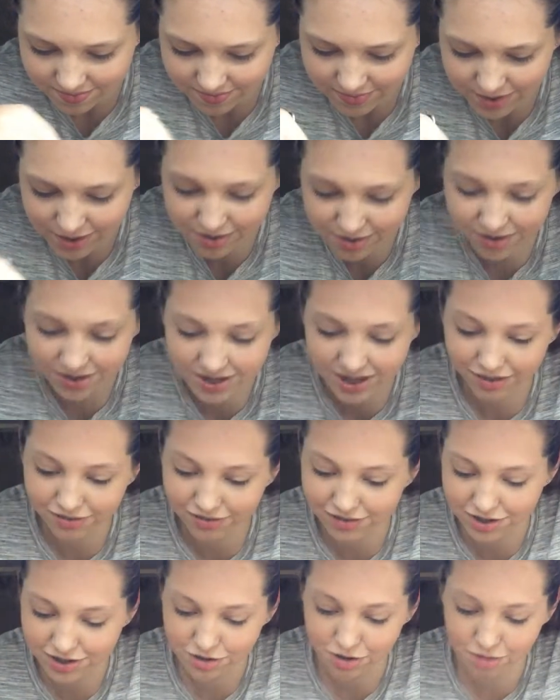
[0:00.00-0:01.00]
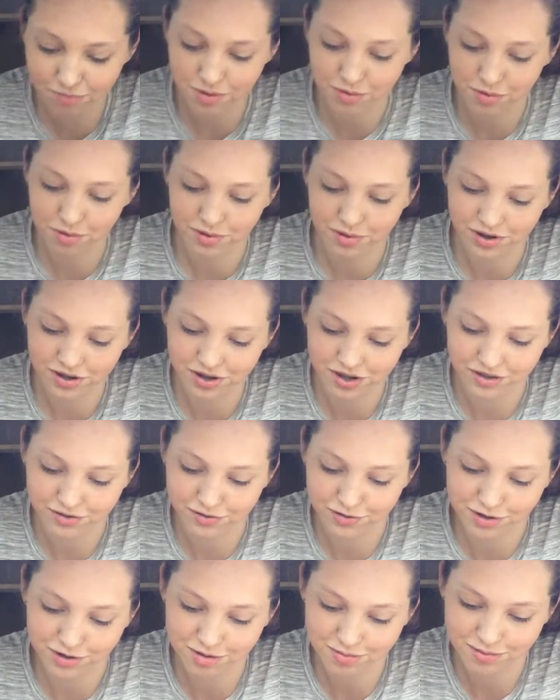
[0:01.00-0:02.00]
this could definitely not be what we're looking
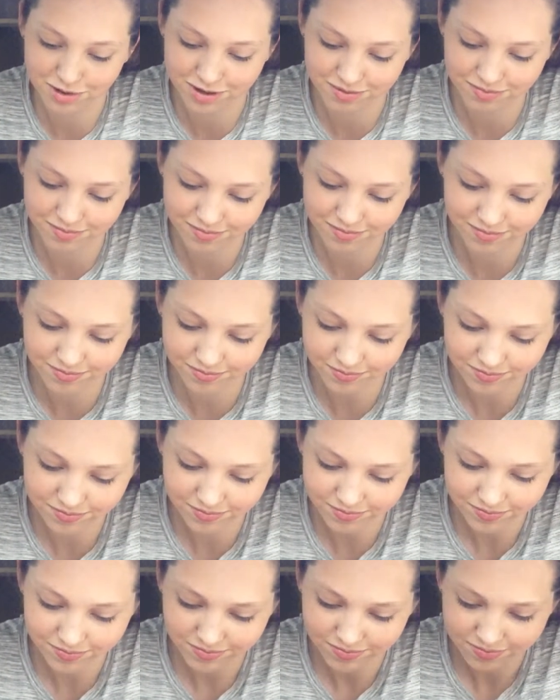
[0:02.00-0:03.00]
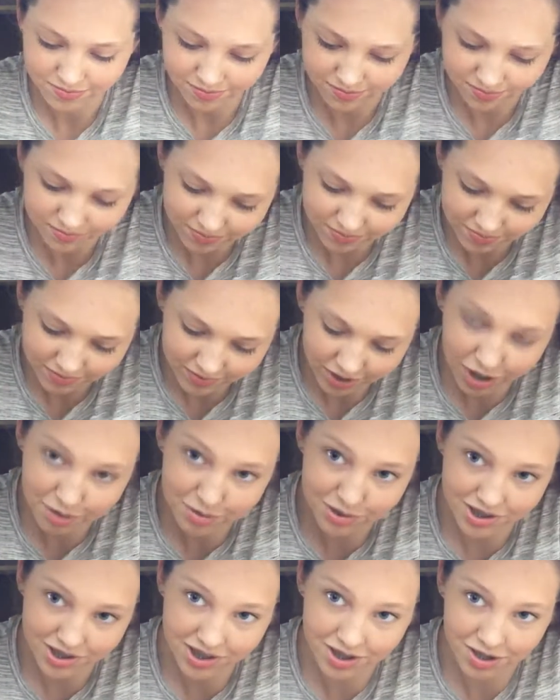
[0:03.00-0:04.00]
for, but I
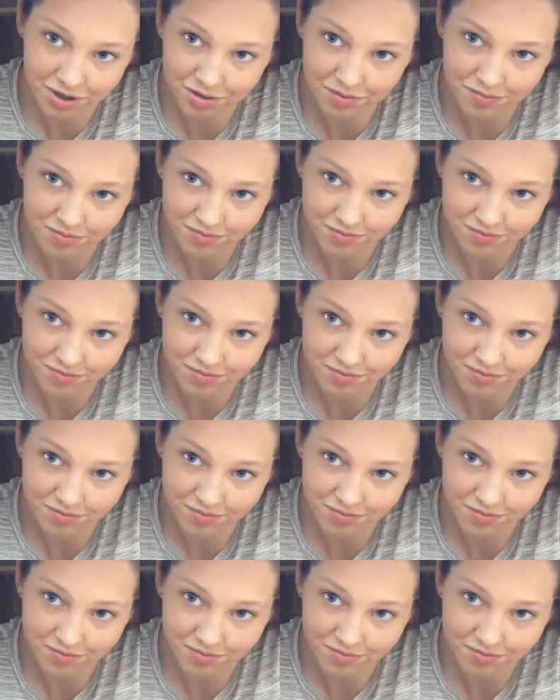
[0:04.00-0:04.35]
wouldn't know.